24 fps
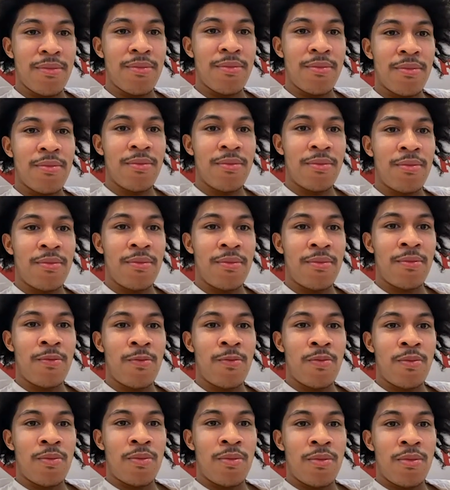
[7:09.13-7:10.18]

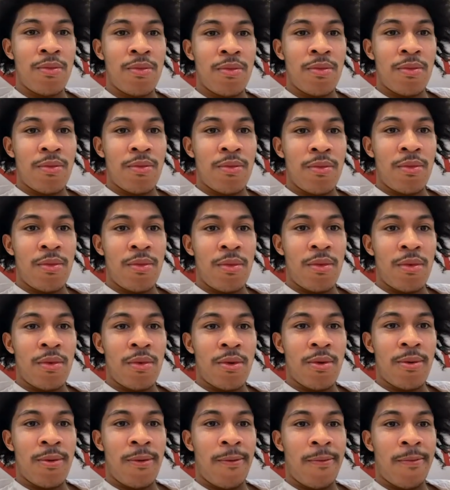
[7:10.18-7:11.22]

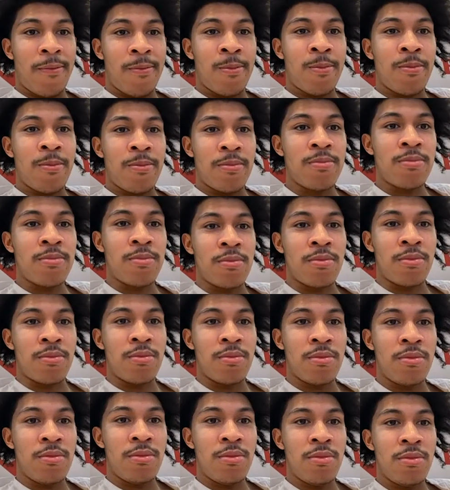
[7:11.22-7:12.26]

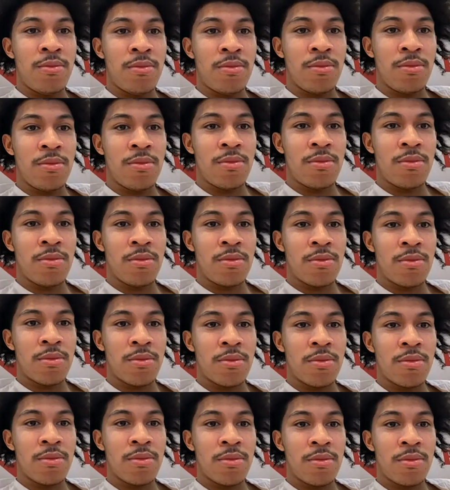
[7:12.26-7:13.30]

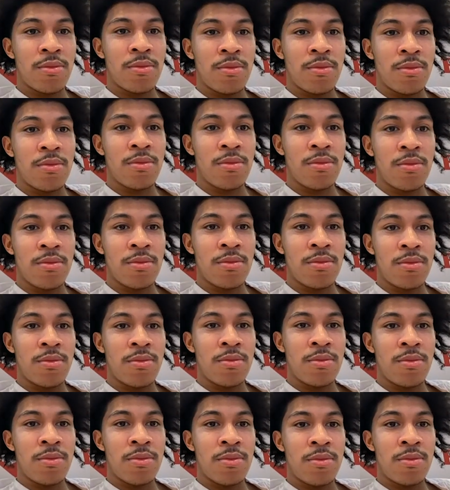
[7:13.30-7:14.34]

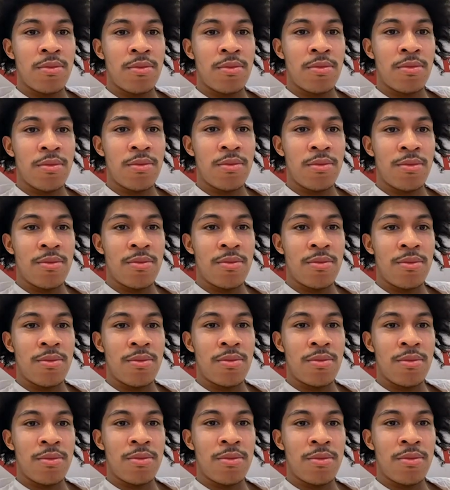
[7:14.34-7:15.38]

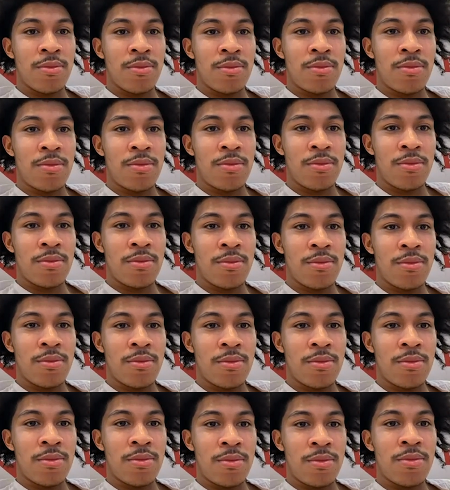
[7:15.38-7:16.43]

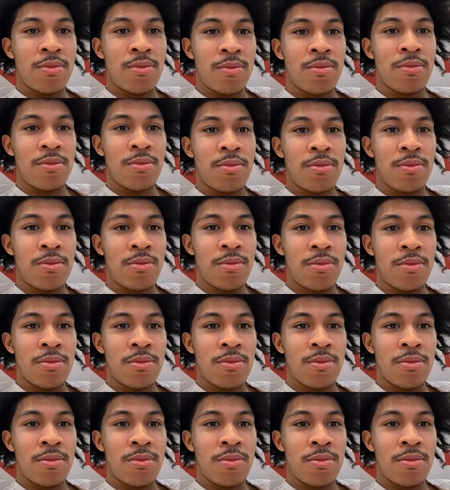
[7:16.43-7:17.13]
[no speech]